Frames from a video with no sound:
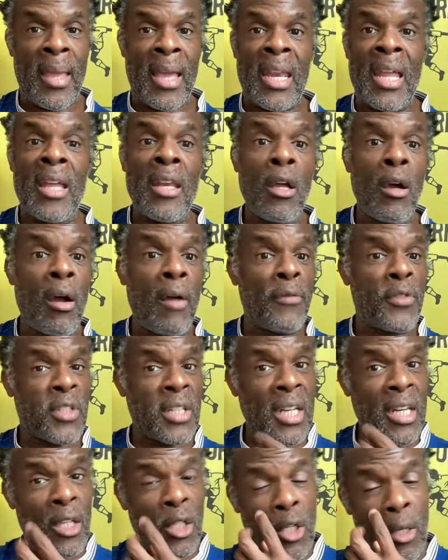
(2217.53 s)
And I know I've
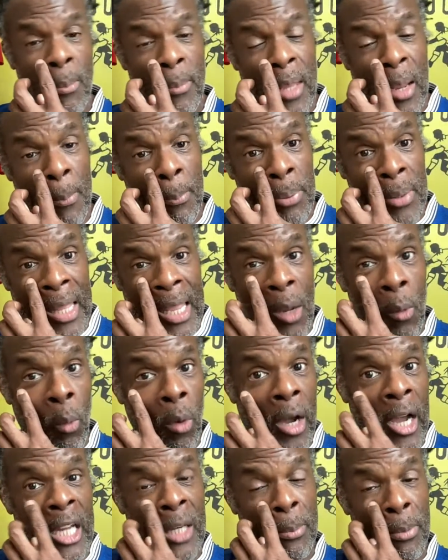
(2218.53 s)
seen Doumbia play
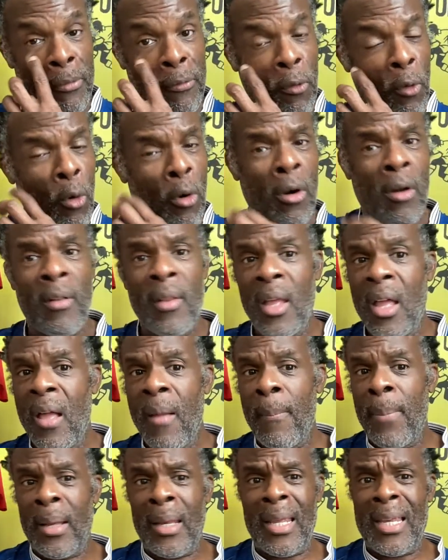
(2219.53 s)
wide before,
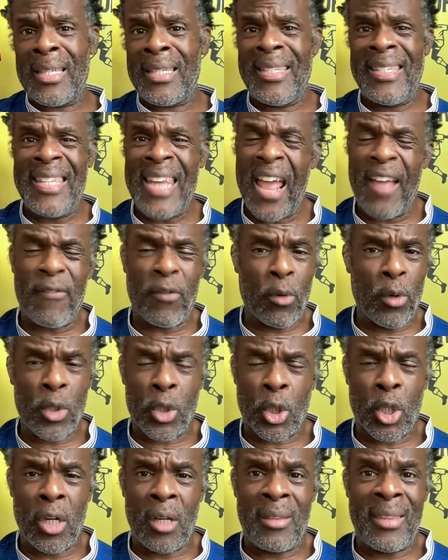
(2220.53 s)
but he's never as
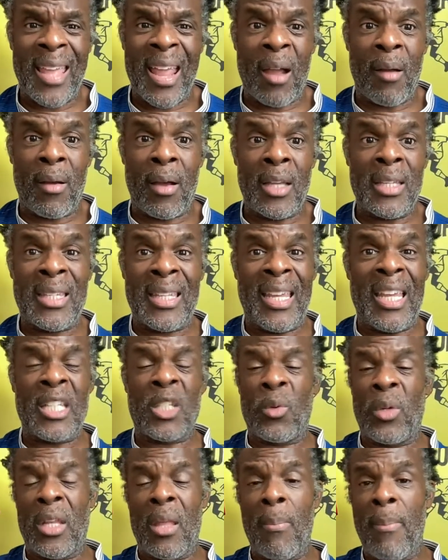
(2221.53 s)
good there as he is
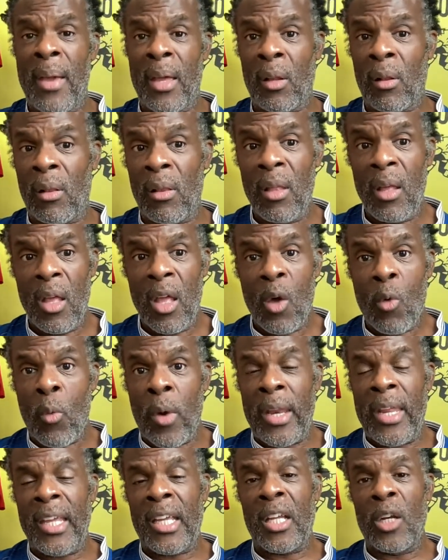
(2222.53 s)
in the middle
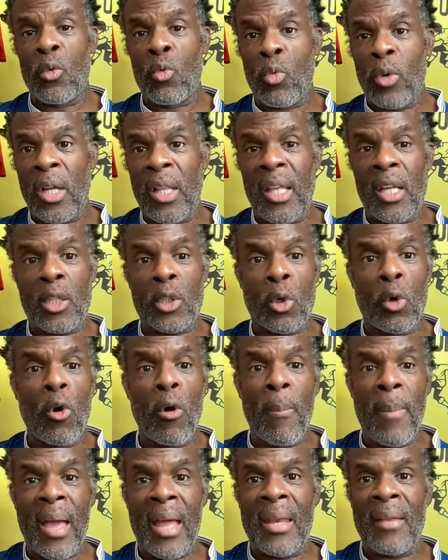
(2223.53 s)
when he can really
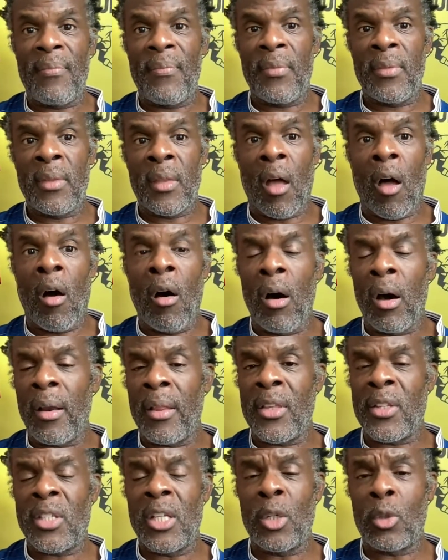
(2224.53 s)
torment the heart of
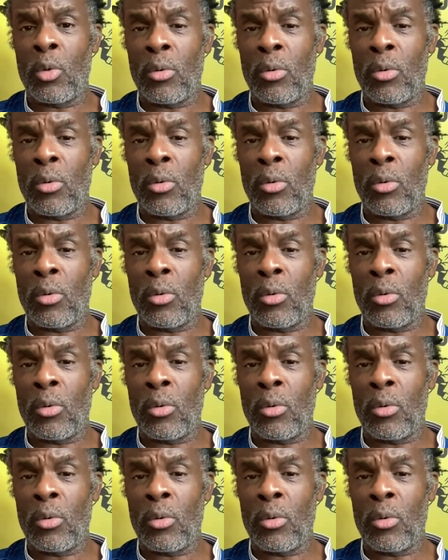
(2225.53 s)
the central